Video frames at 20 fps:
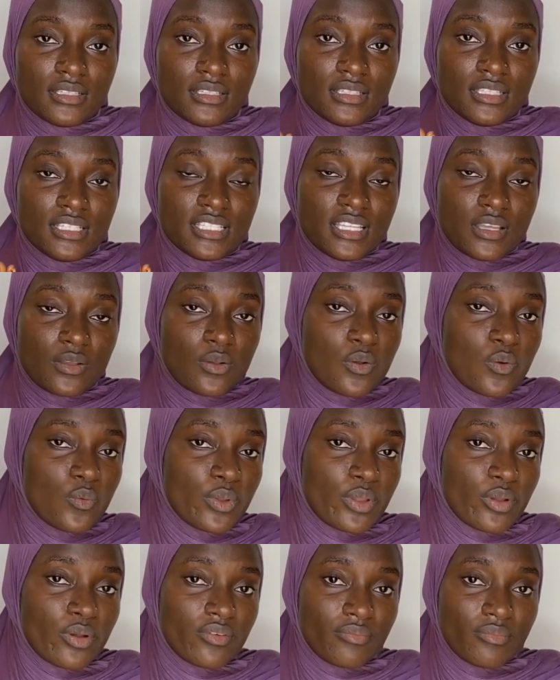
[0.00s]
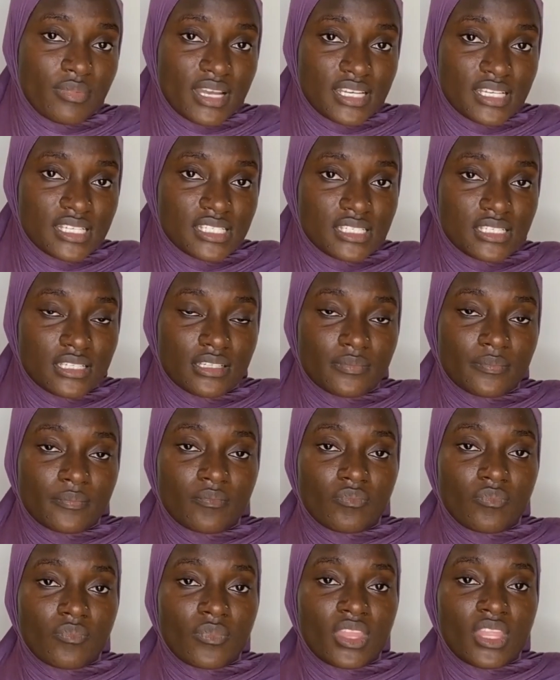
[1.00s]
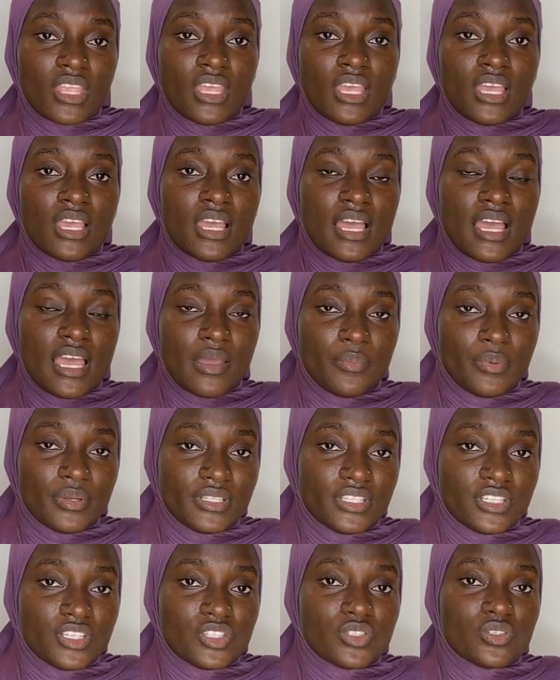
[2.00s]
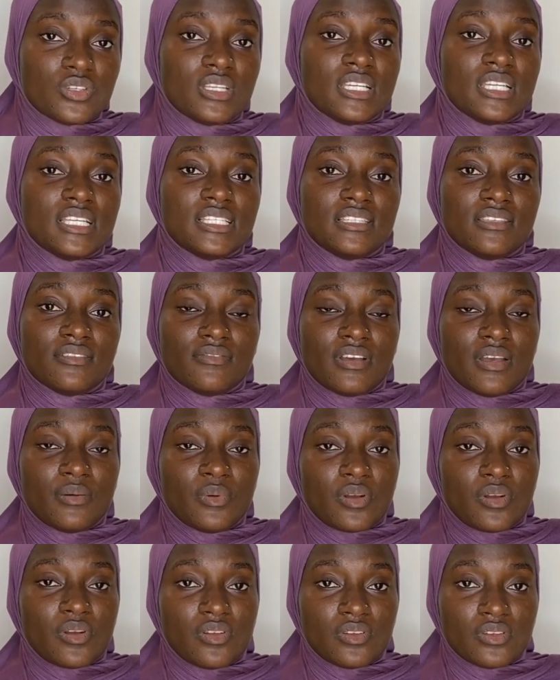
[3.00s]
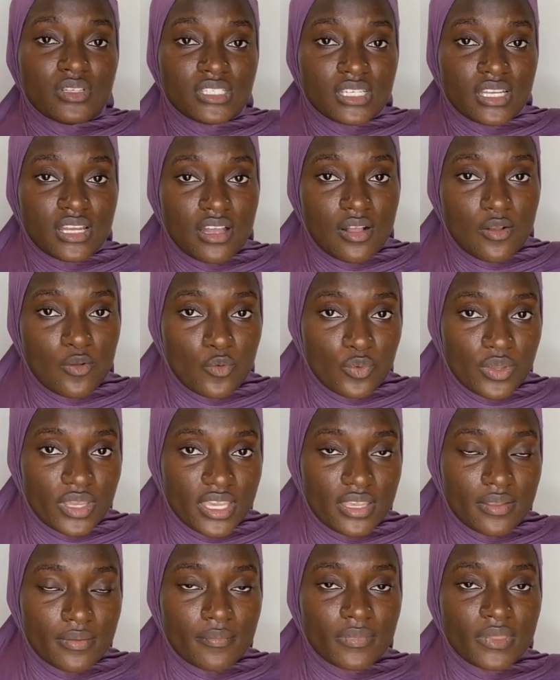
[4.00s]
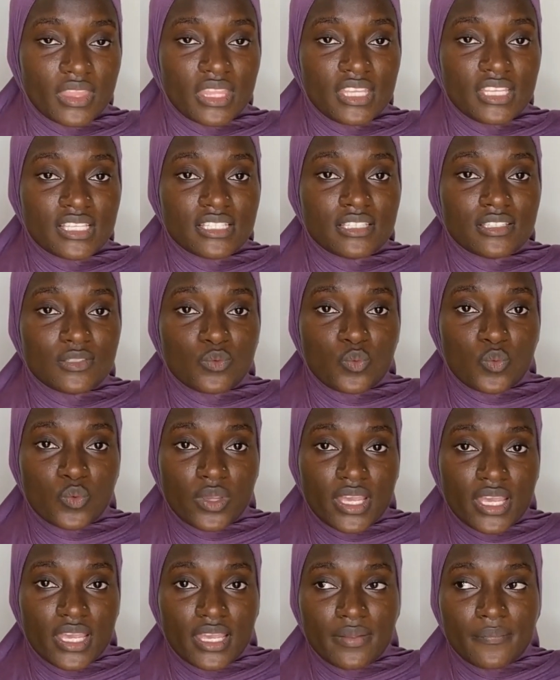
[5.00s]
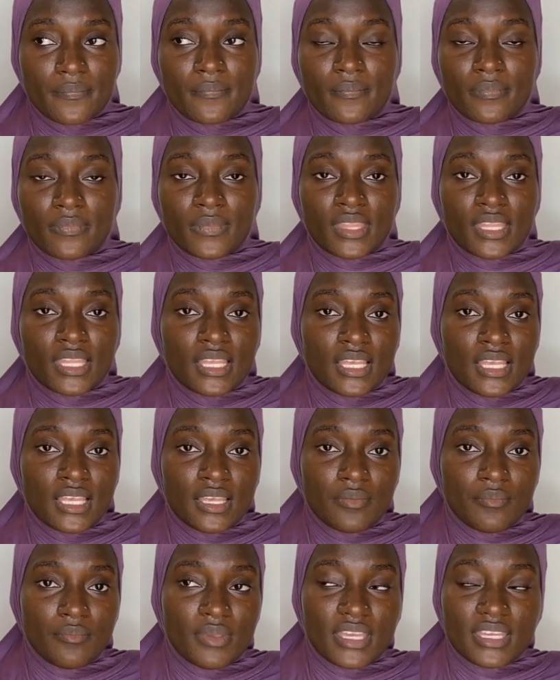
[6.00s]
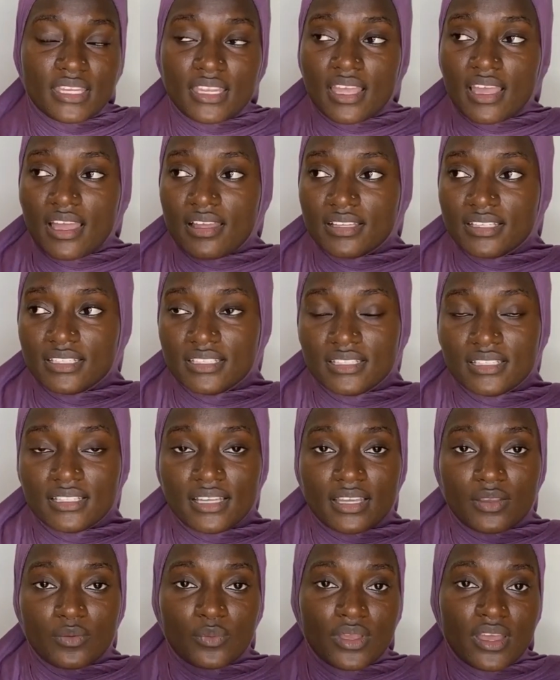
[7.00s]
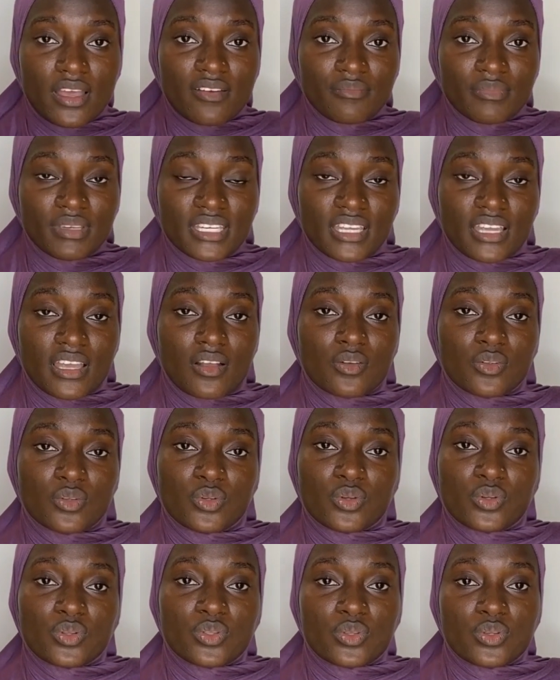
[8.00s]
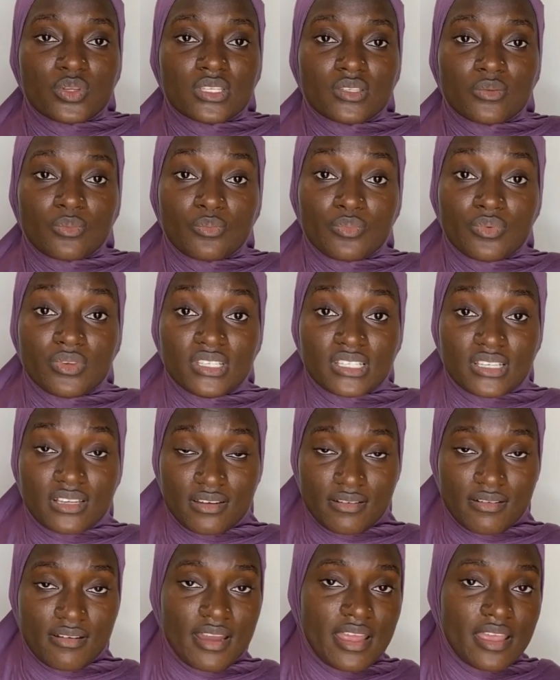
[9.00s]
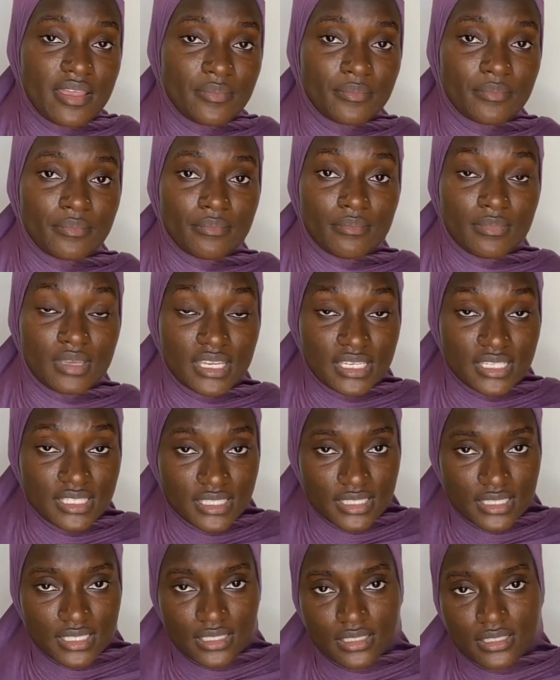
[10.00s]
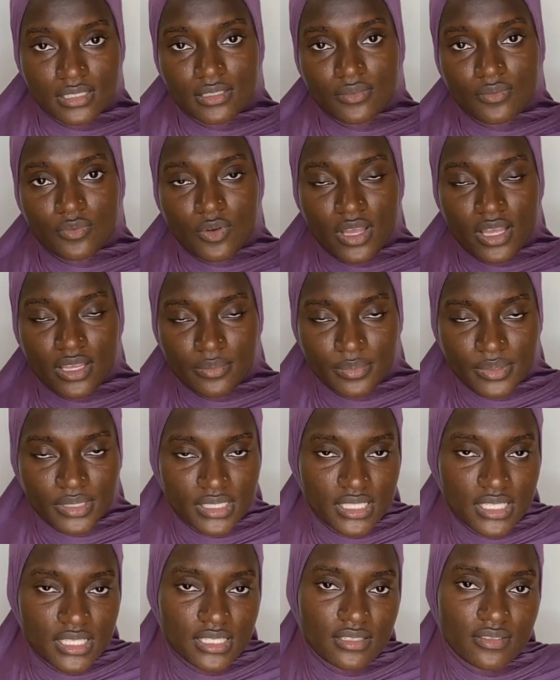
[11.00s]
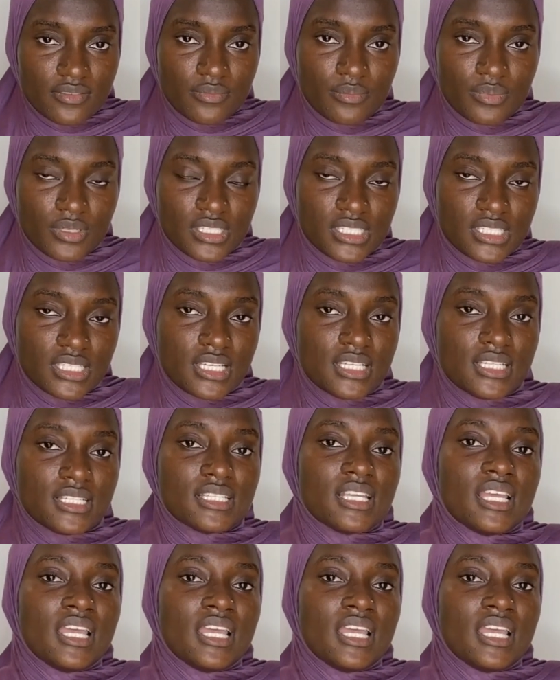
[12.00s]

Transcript: The second way of managing hypertension is the pharmacological way. This is where medically, like we have medical doctors prescribe medicines for hypertensive patients.